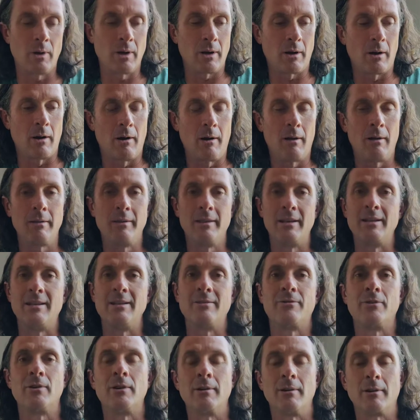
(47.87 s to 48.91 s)
all the
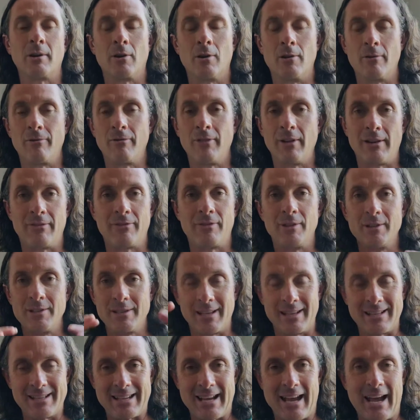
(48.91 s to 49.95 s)
different kerfluffle
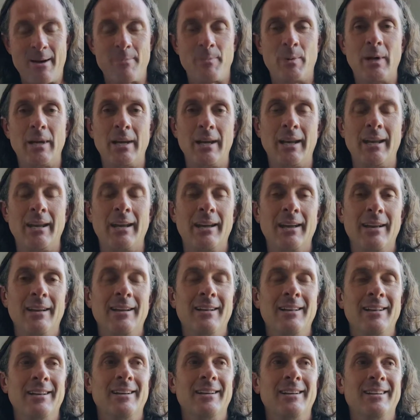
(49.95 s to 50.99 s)
that's happening
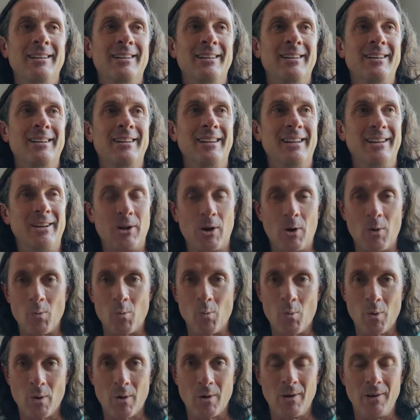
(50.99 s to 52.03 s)
in our
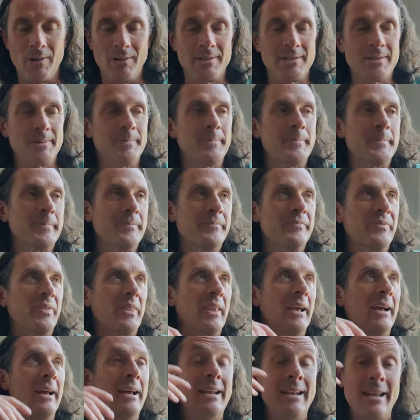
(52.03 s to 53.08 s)
world.
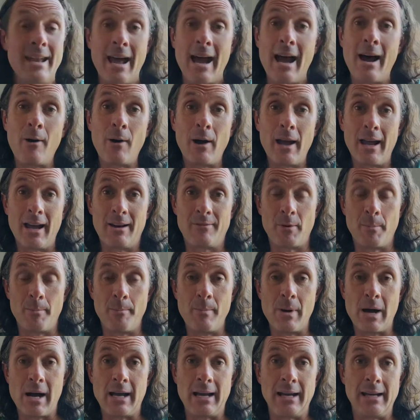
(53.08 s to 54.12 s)
And now I have a
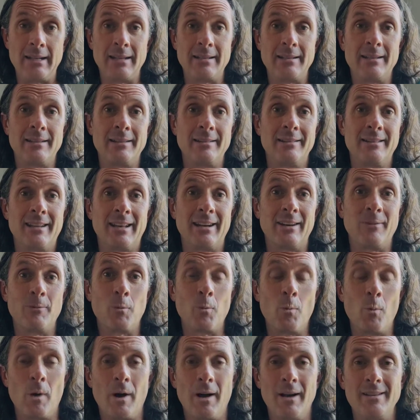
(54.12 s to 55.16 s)
mind
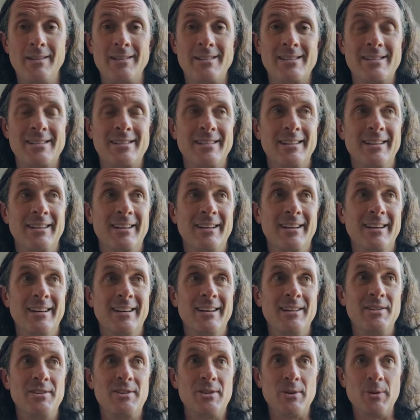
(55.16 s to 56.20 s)
that wants
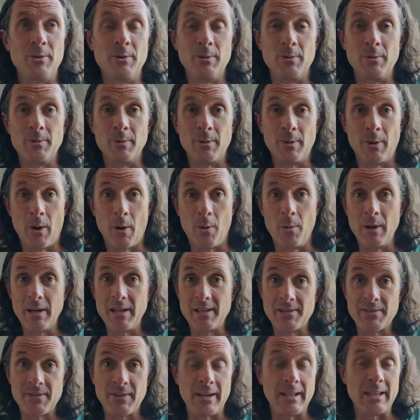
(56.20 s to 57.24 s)
to
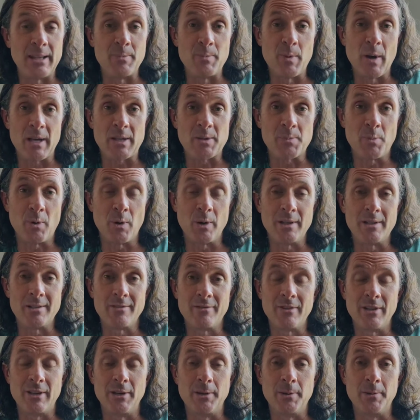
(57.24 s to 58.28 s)
always find the best point of
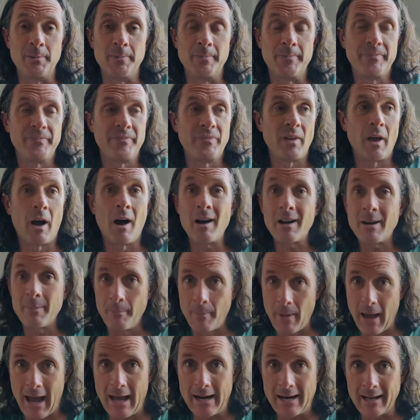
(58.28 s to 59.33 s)
view
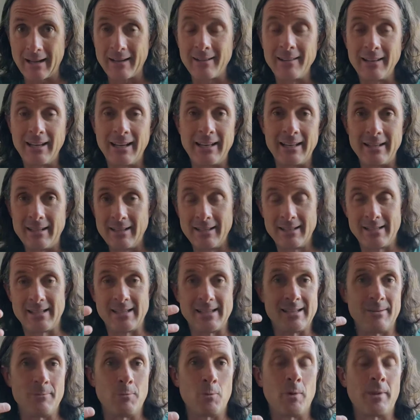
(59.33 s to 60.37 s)
automatically. This
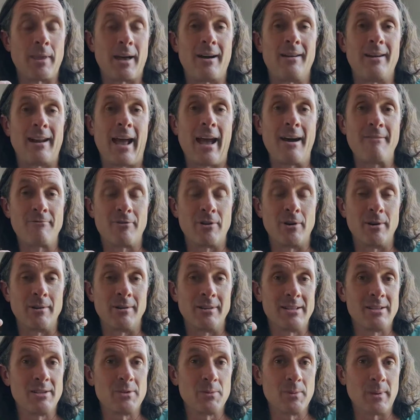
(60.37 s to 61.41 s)
isn't without effort.
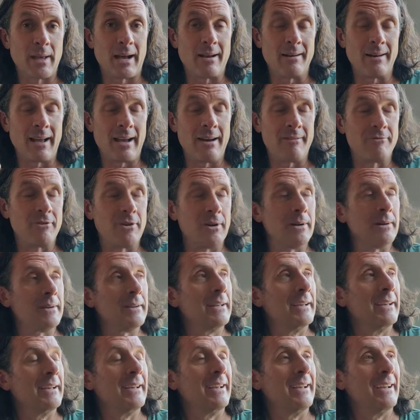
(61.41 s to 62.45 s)
This is without effort.
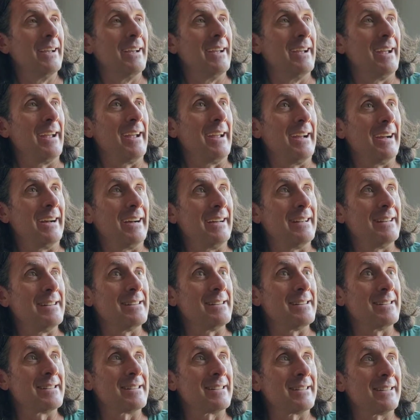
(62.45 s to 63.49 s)
And